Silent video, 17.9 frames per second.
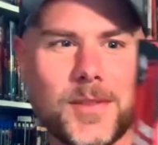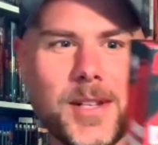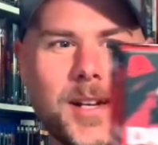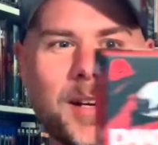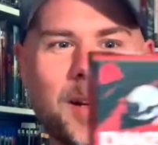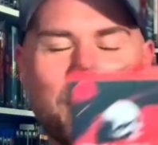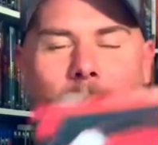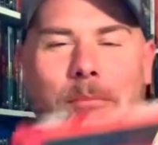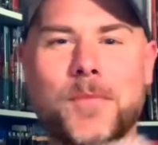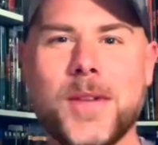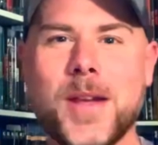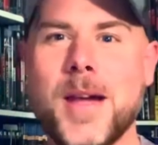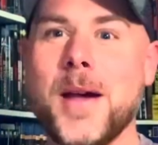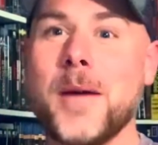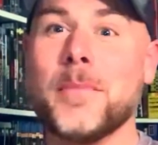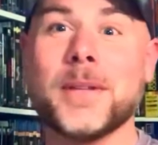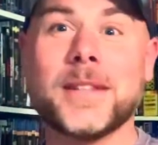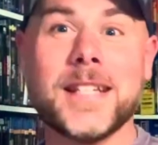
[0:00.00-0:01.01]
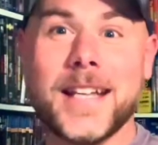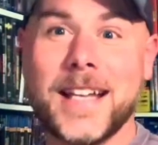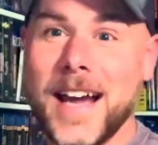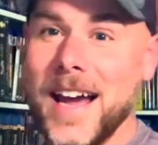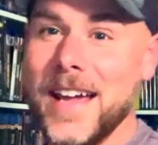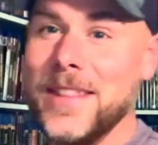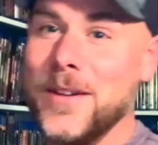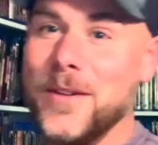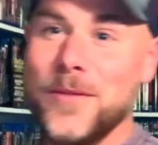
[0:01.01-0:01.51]
Um, but the
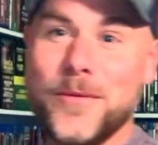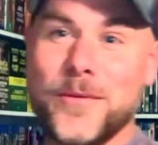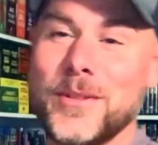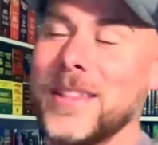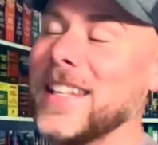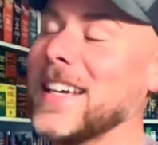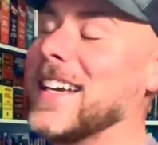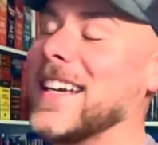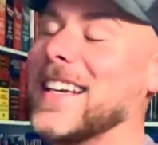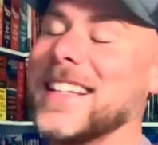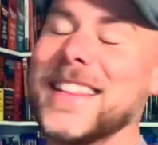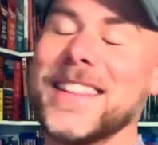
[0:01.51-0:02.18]
guy that, the,